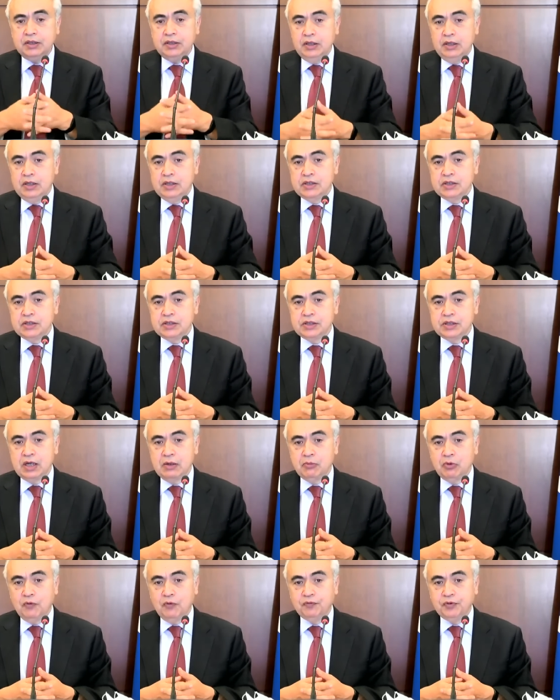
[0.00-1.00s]
some
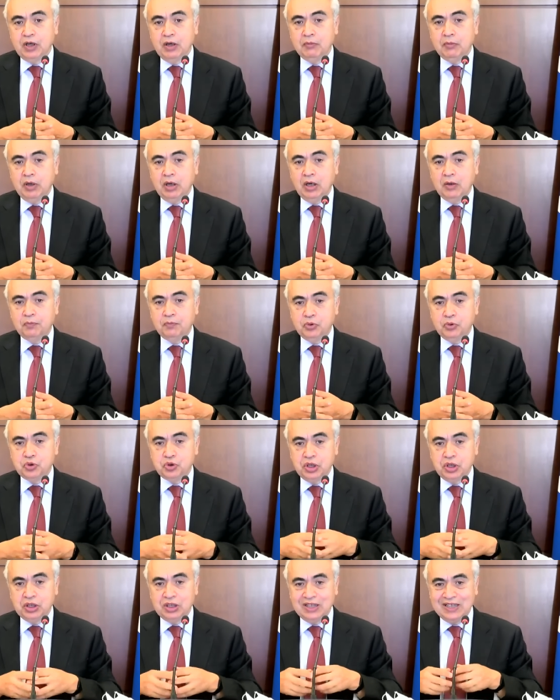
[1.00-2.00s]
of them are
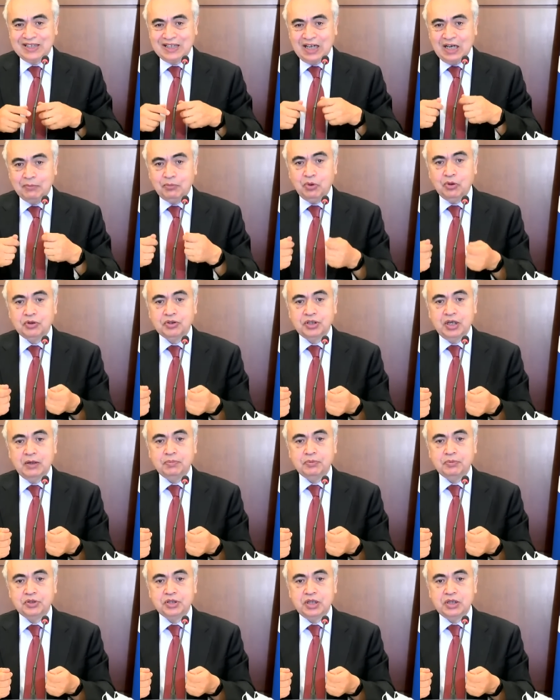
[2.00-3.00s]
pushing the carbon
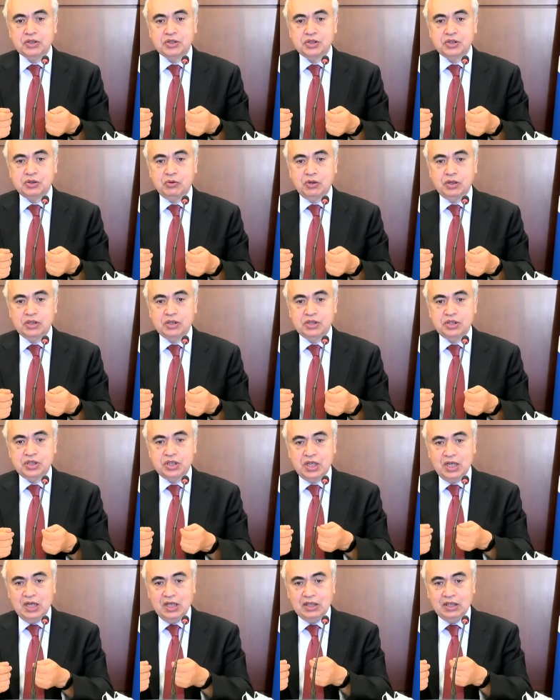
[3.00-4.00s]
capture and storage
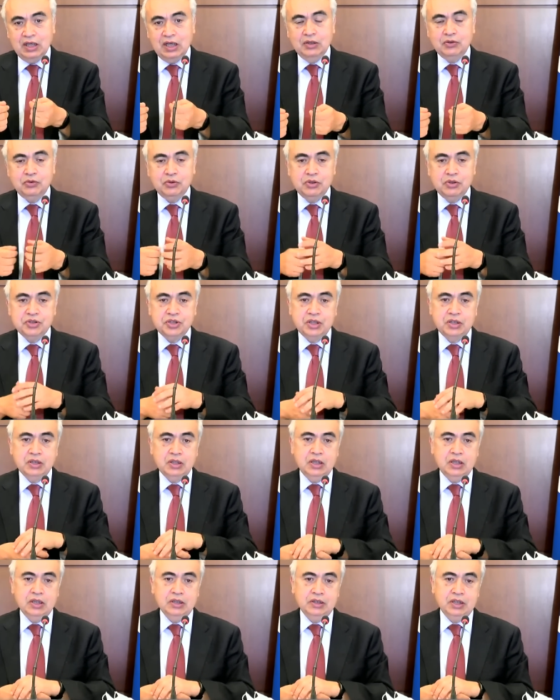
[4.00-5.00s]
and hydrogen
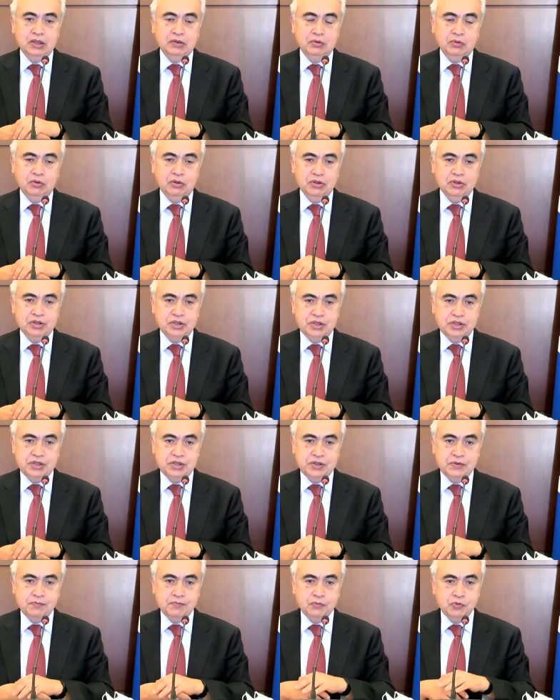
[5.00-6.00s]
technologies.
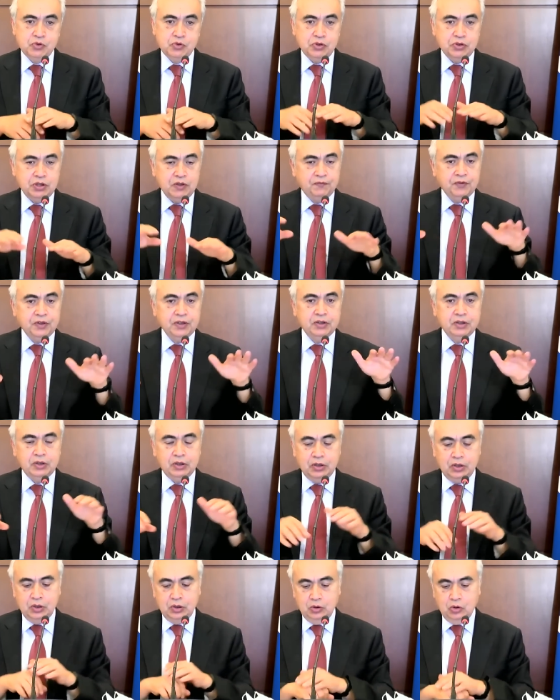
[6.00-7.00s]
So different
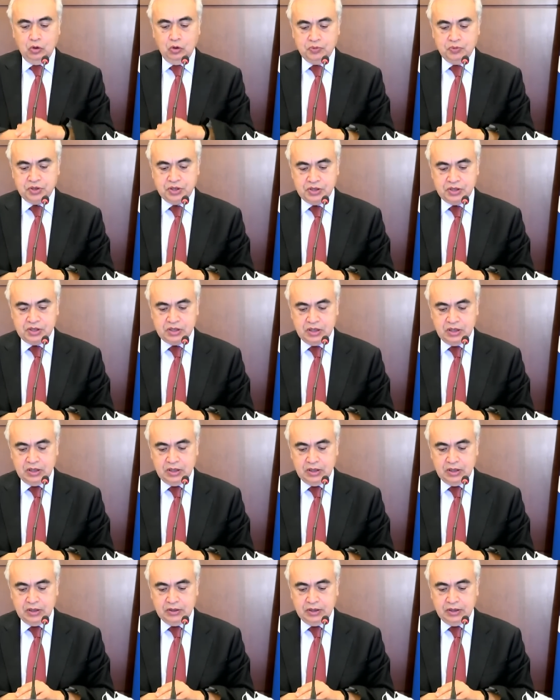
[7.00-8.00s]
options
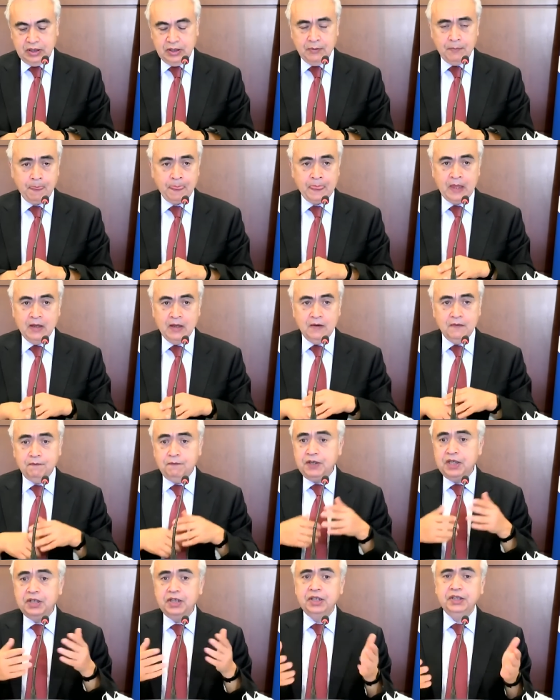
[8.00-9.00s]
there. We
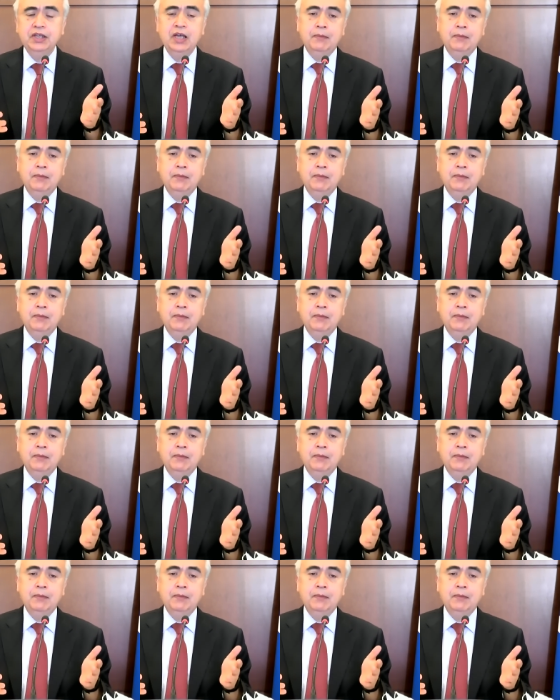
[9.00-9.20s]
need them.